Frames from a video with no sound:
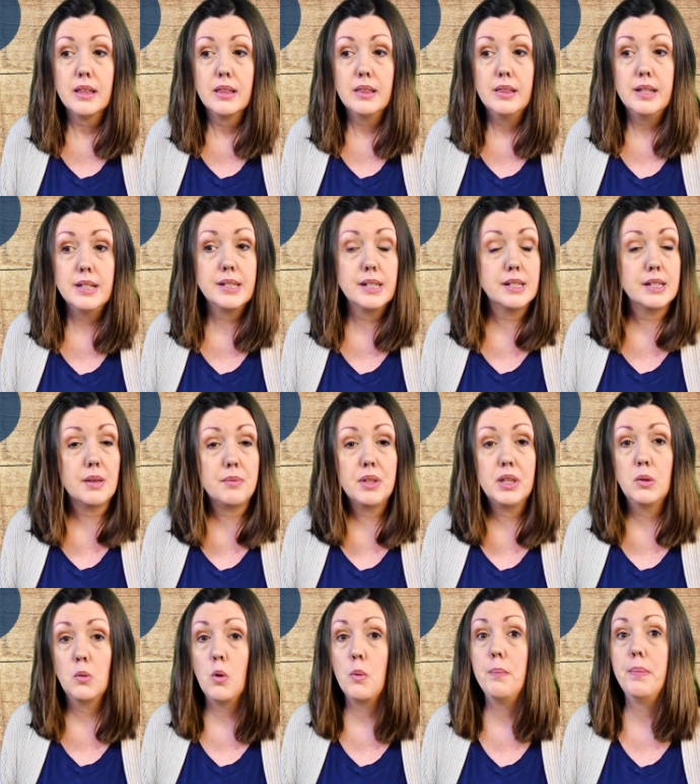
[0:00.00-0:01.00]
This is something
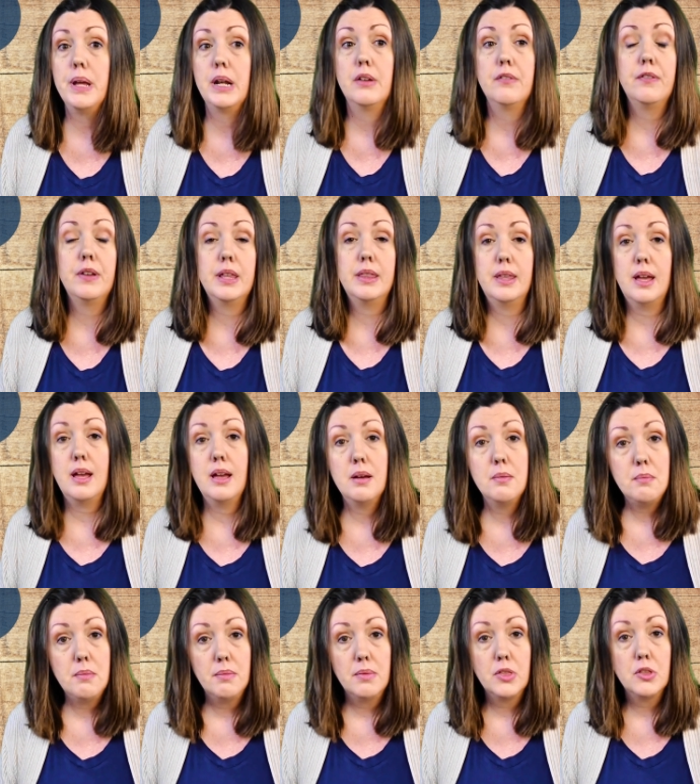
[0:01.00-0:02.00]
that will benefit
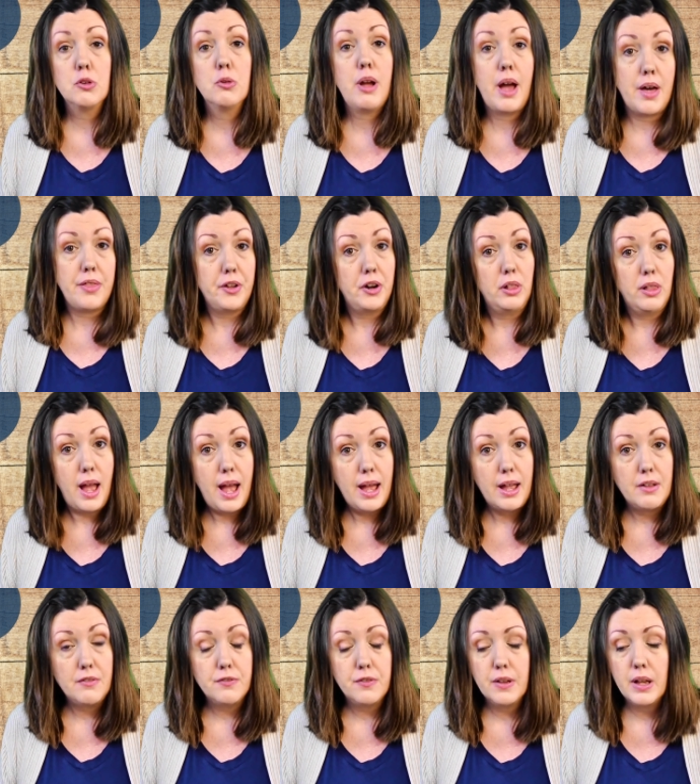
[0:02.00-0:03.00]
them throughout their
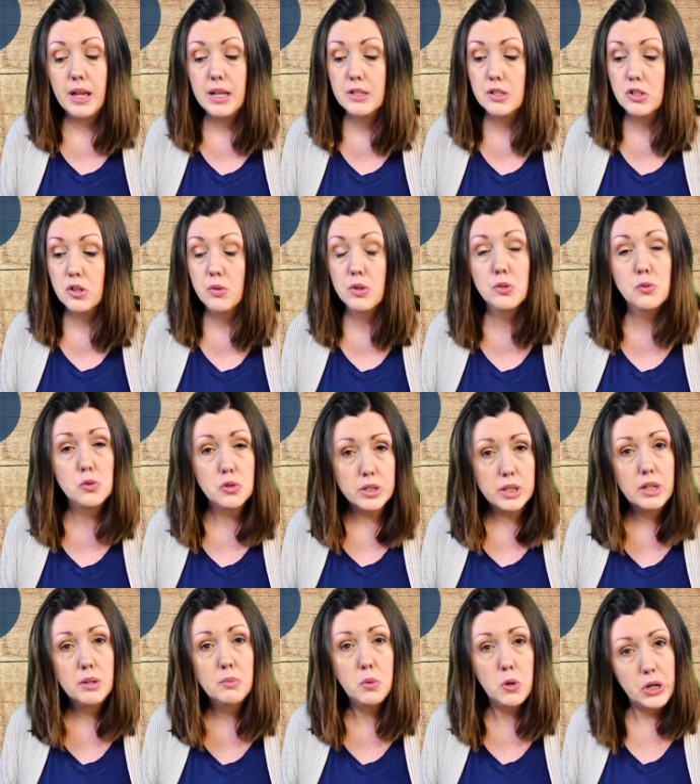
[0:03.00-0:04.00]
life, and so it's
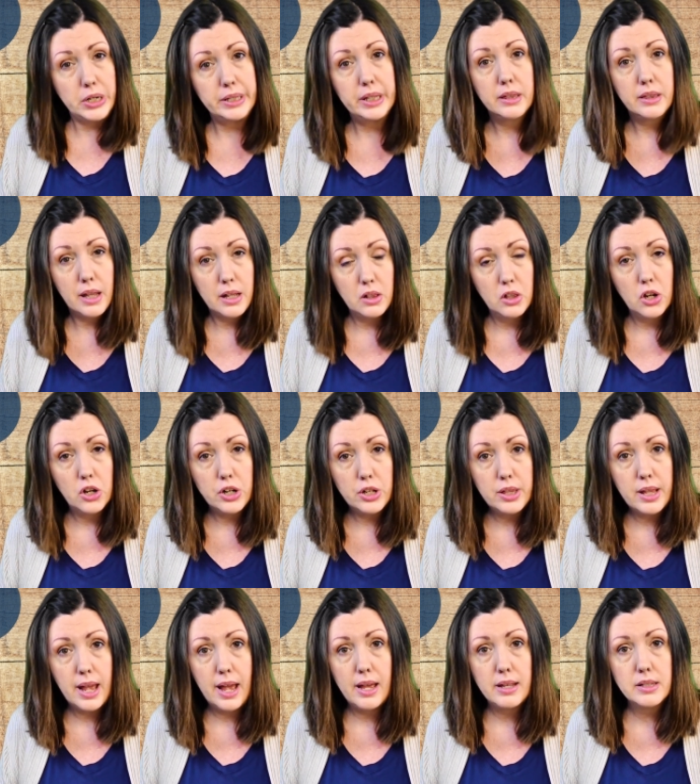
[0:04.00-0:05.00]
really important that they learn
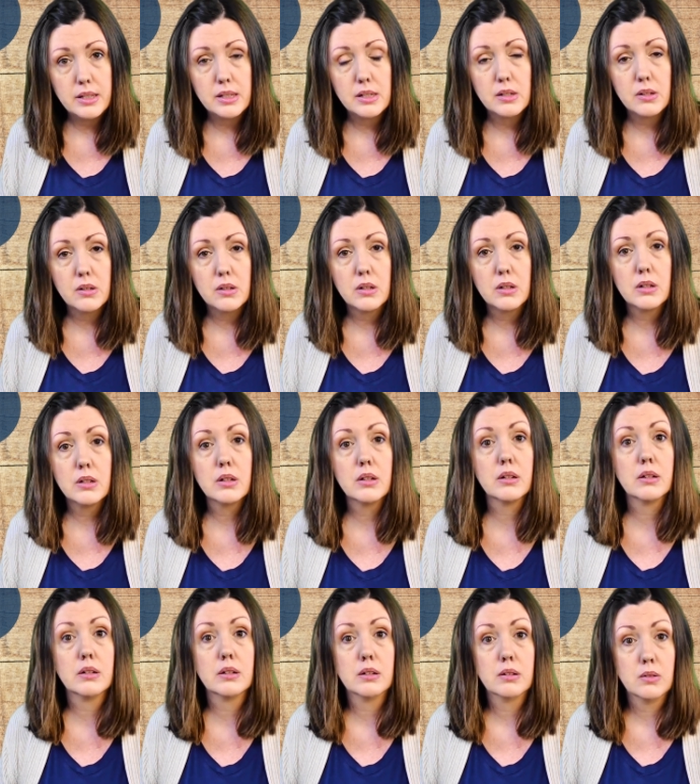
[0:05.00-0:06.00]
that
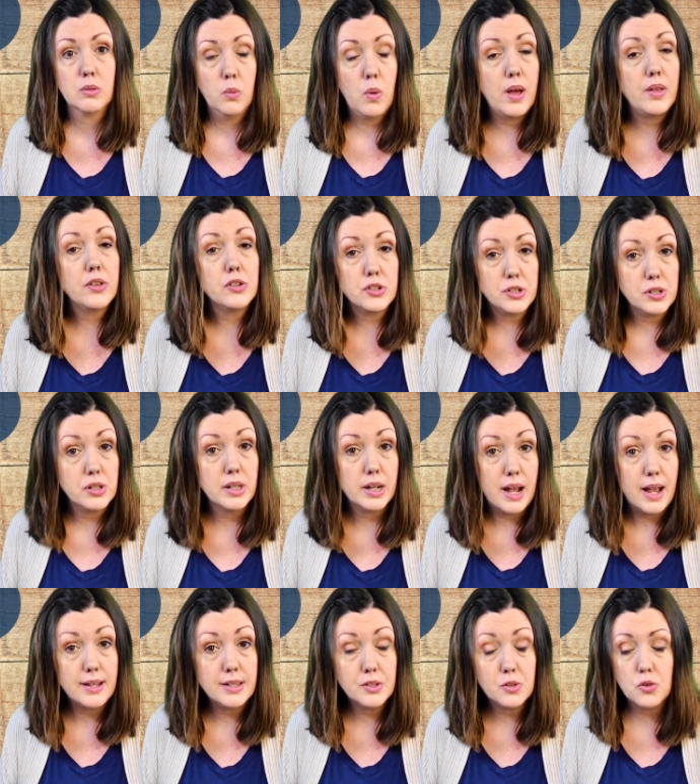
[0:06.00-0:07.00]
while they're still in
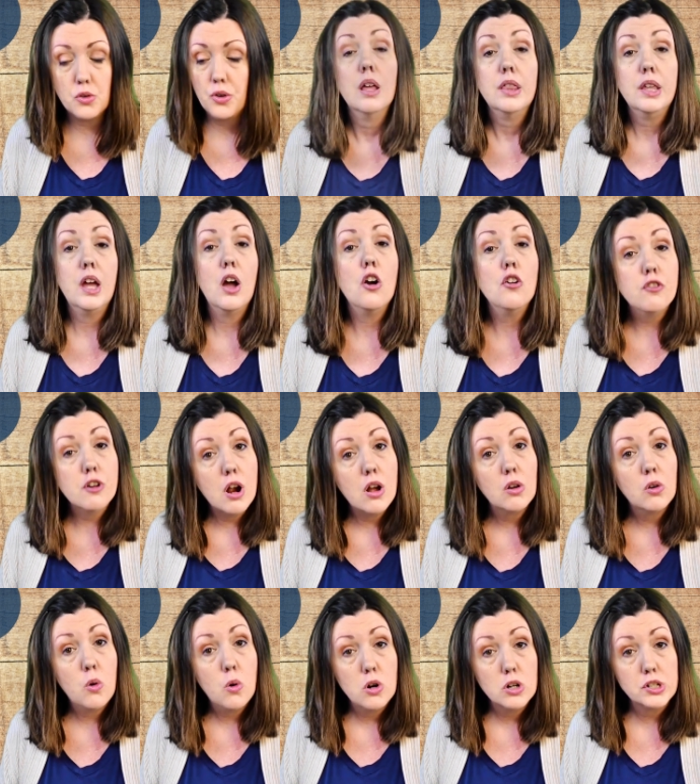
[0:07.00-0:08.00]
high school. The overall
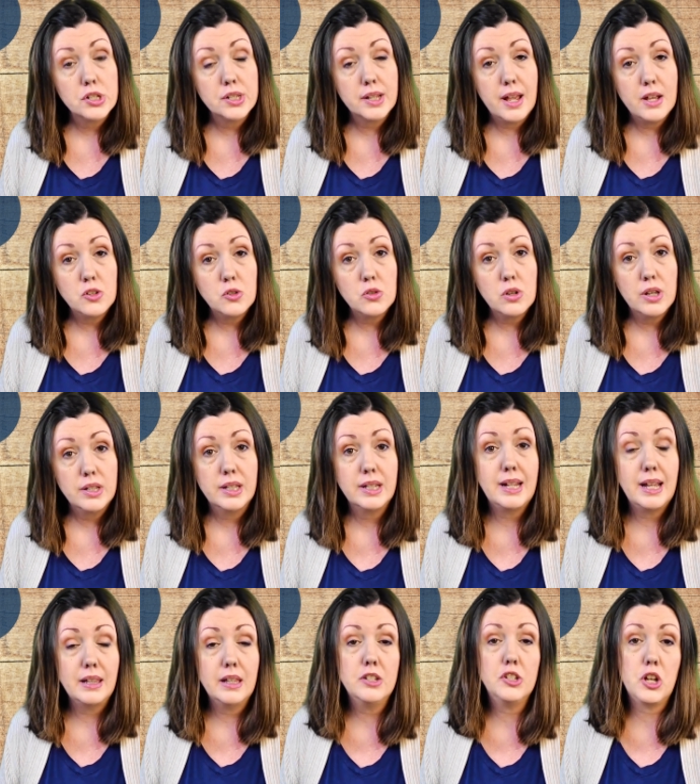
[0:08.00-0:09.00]
course schedule and the
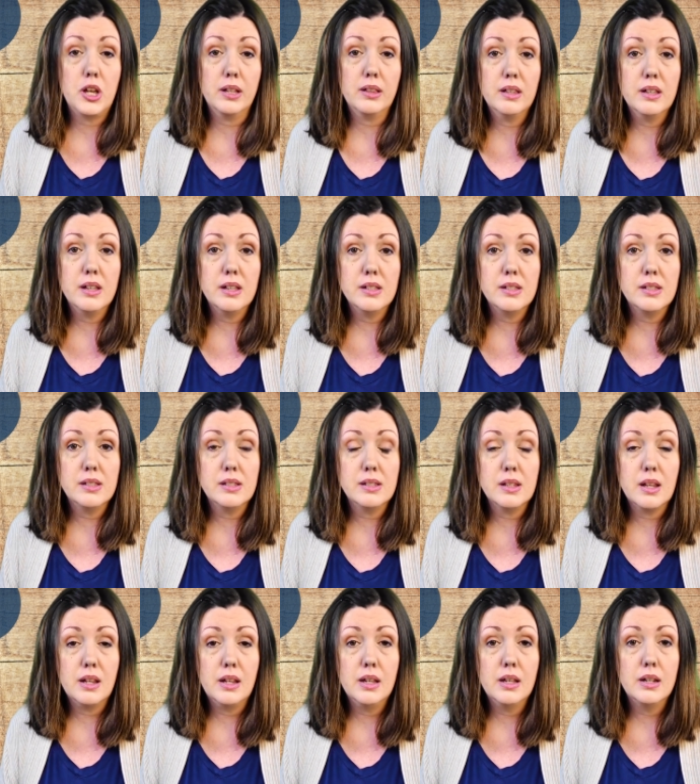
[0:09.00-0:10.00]
daily checklists
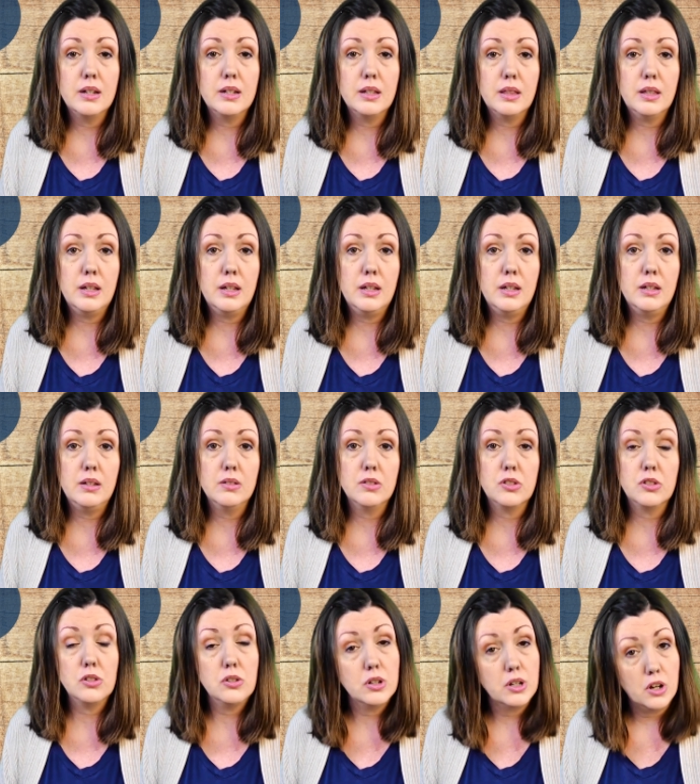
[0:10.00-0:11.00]
in the
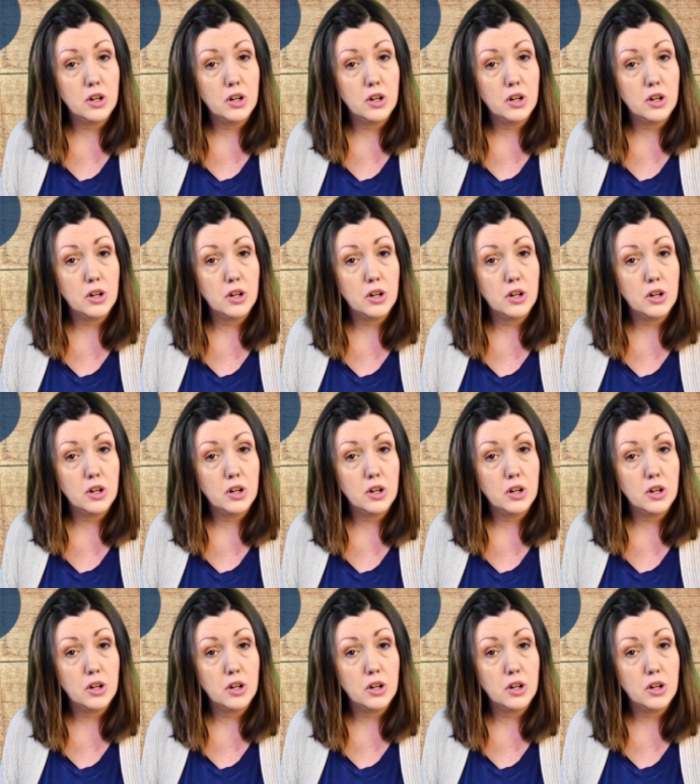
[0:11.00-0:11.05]
student